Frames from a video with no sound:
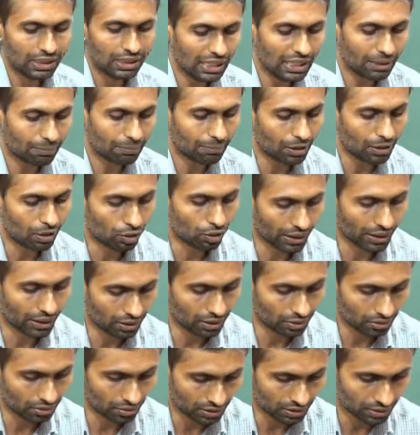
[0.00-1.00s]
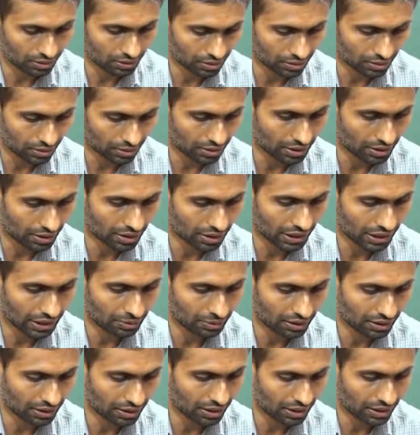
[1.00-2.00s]
Let me look into this, the
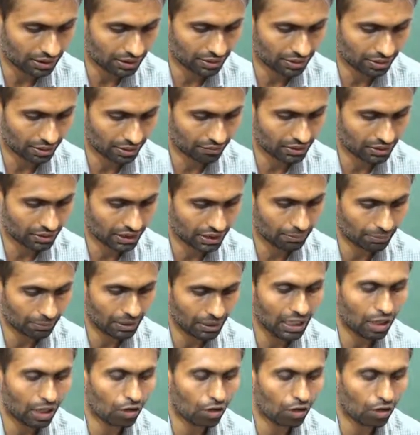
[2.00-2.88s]
table, the content of the table.